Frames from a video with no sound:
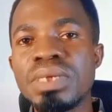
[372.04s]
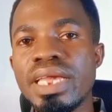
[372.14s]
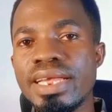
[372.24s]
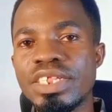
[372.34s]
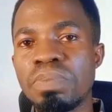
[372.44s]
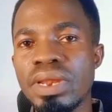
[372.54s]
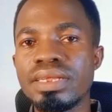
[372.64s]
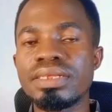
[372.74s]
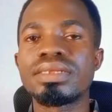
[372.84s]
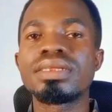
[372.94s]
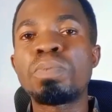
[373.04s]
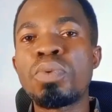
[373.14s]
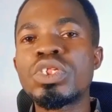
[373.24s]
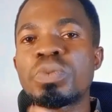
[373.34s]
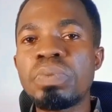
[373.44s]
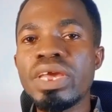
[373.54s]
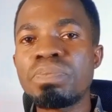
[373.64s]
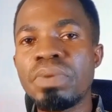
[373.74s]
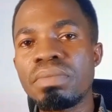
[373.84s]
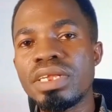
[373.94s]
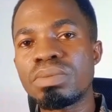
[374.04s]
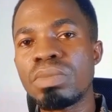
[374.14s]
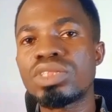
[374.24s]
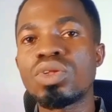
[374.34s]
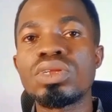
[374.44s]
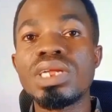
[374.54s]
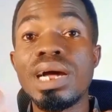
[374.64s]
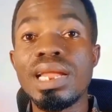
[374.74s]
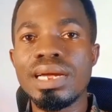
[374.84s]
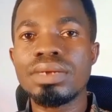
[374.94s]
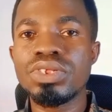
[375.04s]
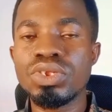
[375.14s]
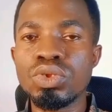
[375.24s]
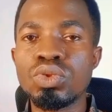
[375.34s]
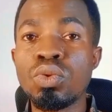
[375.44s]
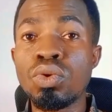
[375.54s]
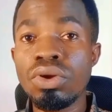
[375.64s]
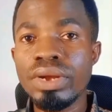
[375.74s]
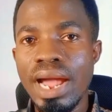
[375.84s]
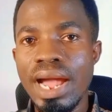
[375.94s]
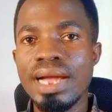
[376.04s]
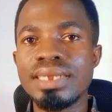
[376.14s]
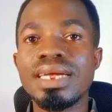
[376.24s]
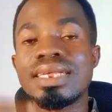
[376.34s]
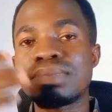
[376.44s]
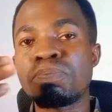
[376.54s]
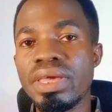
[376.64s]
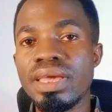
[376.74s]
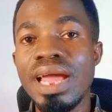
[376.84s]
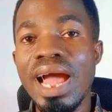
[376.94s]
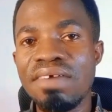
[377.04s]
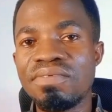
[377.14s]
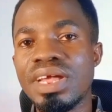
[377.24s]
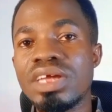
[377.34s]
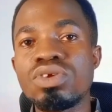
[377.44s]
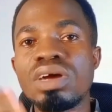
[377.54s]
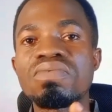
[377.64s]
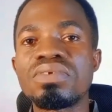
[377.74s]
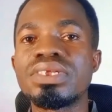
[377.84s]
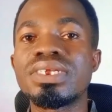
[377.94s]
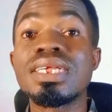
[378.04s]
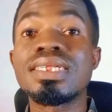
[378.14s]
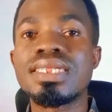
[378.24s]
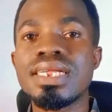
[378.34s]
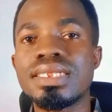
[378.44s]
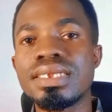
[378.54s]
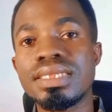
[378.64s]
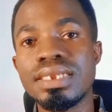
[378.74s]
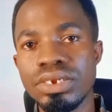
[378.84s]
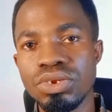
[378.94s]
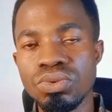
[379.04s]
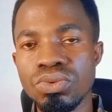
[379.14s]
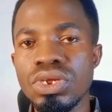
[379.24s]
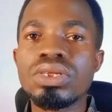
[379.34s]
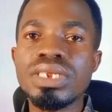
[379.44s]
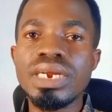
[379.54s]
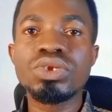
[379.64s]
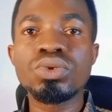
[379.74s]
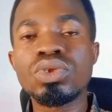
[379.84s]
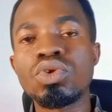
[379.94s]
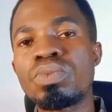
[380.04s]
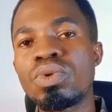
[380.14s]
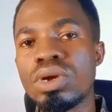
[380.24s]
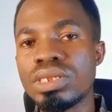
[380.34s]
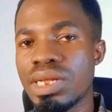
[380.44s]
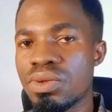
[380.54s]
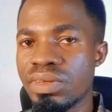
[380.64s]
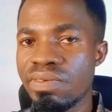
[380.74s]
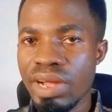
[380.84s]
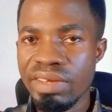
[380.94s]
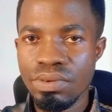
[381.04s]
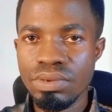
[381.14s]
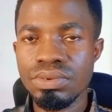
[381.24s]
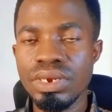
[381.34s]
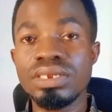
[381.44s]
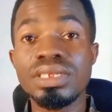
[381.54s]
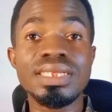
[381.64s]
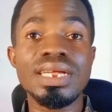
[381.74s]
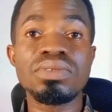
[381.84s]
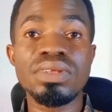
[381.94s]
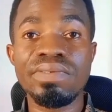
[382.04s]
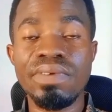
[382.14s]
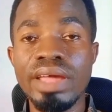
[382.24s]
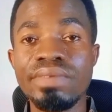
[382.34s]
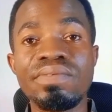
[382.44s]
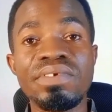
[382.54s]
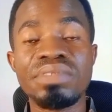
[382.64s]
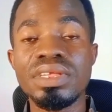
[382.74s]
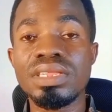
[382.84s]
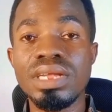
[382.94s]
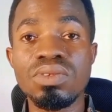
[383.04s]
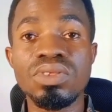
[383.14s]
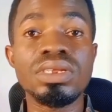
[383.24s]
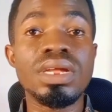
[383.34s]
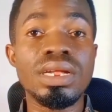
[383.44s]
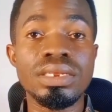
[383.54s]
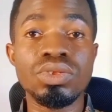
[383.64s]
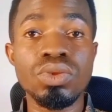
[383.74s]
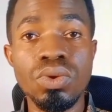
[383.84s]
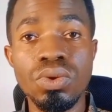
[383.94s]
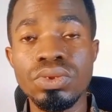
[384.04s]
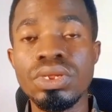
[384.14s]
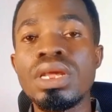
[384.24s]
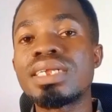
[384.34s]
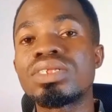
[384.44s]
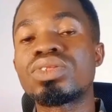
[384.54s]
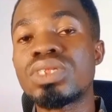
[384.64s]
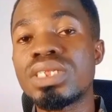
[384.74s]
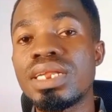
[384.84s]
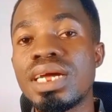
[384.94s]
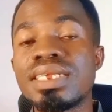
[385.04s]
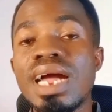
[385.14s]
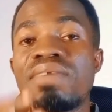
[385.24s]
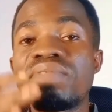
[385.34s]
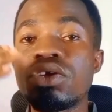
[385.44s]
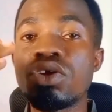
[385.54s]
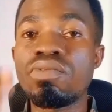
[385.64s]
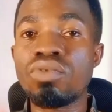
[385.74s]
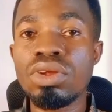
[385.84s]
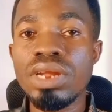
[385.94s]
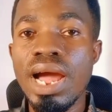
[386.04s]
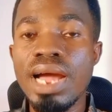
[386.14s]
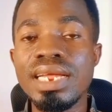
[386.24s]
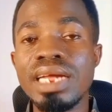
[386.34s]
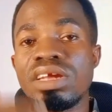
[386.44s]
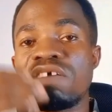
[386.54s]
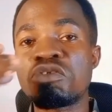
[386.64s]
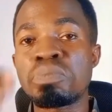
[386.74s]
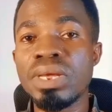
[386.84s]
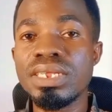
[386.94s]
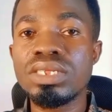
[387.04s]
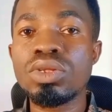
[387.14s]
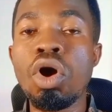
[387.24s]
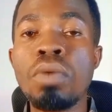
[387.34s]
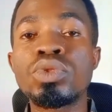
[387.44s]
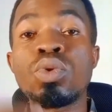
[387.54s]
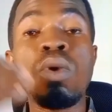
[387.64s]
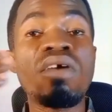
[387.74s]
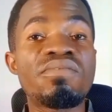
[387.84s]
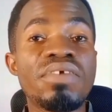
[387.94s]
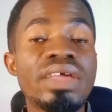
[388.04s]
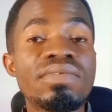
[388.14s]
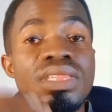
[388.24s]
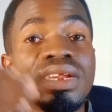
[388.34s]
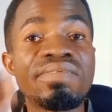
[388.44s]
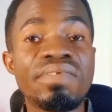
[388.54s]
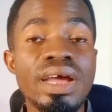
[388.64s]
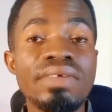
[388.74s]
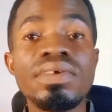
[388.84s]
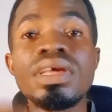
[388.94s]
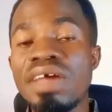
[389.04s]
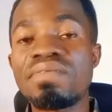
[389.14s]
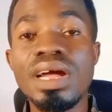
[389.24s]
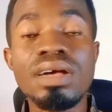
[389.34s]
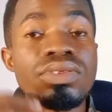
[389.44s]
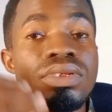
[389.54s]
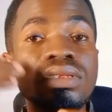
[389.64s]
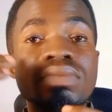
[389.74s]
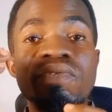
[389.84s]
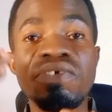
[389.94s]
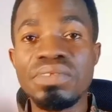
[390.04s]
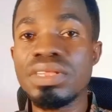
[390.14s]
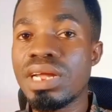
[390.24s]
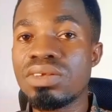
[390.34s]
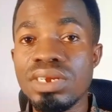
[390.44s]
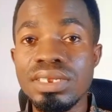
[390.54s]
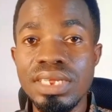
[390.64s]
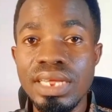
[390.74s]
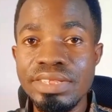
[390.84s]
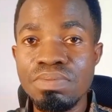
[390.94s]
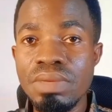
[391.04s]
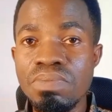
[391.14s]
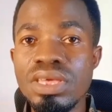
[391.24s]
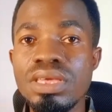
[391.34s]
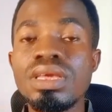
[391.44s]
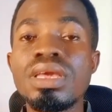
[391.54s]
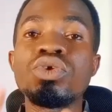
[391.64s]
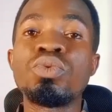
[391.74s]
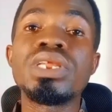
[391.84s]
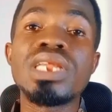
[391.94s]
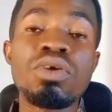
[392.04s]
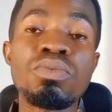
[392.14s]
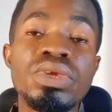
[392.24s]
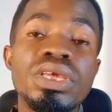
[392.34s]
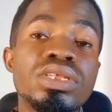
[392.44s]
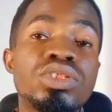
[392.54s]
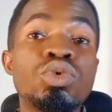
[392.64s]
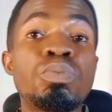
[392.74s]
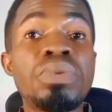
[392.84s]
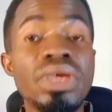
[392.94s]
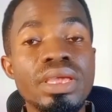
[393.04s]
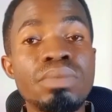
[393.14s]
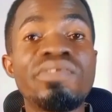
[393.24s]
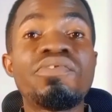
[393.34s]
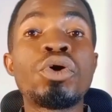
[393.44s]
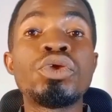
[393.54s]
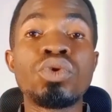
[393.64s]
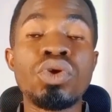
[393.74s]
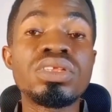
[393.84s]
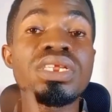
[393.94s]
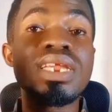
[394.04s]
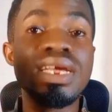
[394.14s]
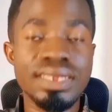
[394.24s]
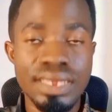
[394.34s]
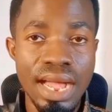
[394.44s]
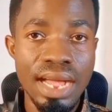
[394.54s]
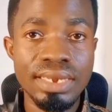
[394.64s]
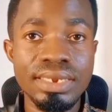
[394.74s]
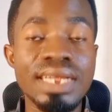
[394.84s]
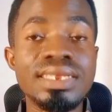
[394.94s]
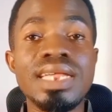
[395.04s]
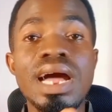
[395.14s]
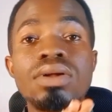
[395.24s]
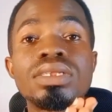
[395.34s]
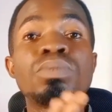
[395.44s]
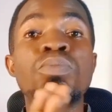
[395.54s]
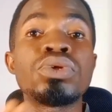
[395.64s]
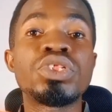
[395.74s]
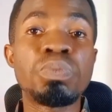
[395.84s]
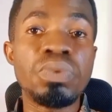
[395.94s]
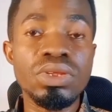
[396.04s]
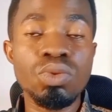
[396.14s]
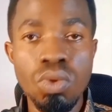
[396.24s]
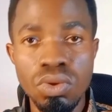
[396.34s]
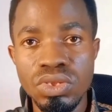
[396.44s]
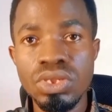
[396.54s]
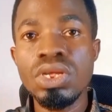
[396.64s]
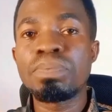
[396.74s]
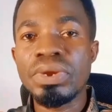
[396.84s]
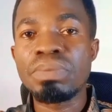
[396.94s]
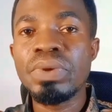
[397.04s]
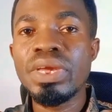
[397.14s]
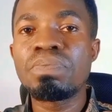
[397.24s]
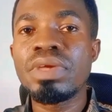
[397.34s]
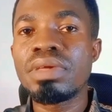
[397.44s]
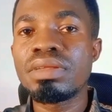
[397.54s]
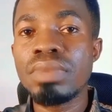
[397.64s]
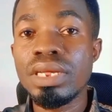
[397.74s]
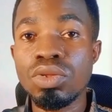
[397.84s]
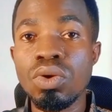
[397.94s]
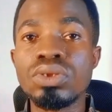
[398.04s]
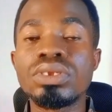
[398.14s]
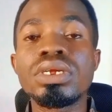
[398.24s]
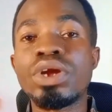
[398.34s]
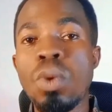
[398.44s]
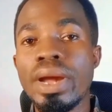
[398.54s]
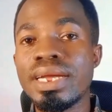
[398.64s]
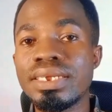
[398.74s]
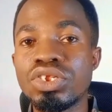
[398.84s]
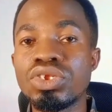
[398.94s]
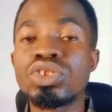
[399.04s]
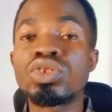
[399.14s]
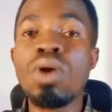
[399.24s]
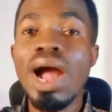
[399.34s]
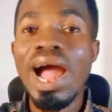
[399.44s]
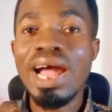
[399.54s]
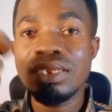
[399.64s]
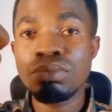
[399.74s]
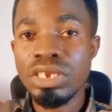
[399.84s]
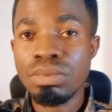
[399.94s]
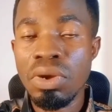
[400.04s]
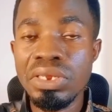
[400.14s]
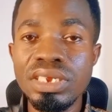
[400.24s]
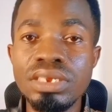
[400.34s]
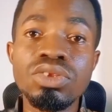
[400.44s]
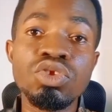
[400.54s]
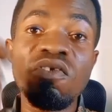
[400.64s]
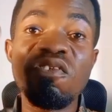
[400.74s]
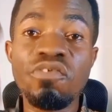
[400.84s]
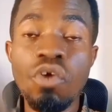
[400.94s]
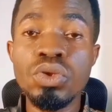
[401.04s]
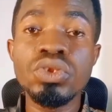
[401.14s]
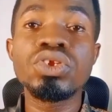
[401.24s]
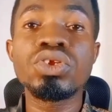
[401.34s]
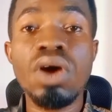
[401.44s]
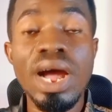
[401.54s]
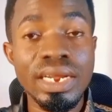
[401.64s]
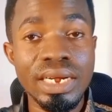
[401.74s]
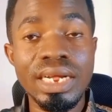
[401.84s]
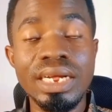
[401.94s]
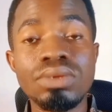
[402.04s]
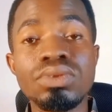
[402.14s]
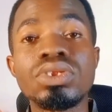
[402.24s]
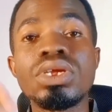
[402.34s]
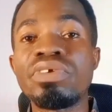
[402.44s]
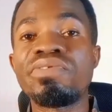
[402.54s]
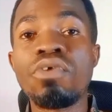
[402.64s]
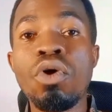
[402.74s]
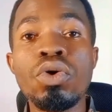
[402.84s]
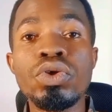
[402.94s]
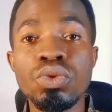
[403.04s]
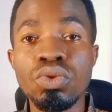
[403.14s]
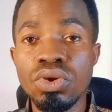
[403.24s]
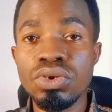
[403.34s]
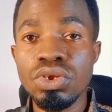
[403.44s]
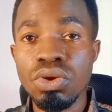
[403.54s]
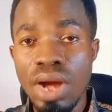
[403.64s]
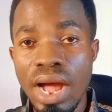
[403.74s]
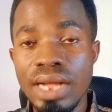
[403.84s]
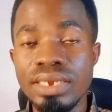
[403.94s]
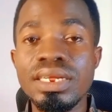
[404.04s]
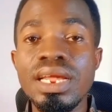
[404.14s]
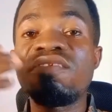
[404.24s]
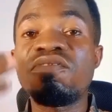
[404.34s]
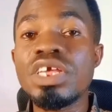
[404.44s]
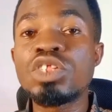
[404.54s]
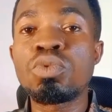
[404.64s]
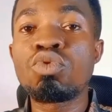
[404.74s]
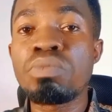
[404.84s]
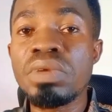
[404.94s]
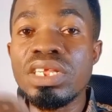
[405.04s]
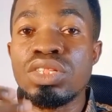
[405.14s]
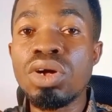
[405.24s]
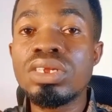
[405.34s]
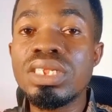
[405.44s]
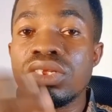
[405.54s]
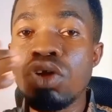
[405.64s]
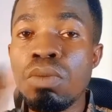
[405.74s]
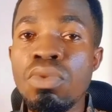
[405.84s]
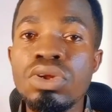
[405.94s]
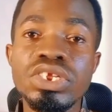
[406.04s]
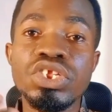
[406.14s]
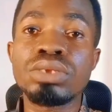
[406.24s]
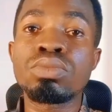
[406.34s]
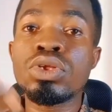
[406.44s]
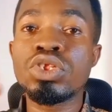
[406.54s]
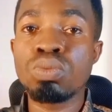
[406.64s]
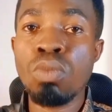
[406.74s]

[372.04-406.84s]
me explain. The postpaid payment method allows you to run ads and pay after you have reached a certain threshold. Your threshold could be 1,500, 3,500, 15,000, and so on. That is to say that after you have run ads and you have spent up to 1,535, 5,000, 15,000 as the case may be, you will now begin to pay before you run the next ad. That is how the postpaid works. The prepaid payment method requires you to add the money you fund your ad account before you run your ad, and Facebook will be deducting your money small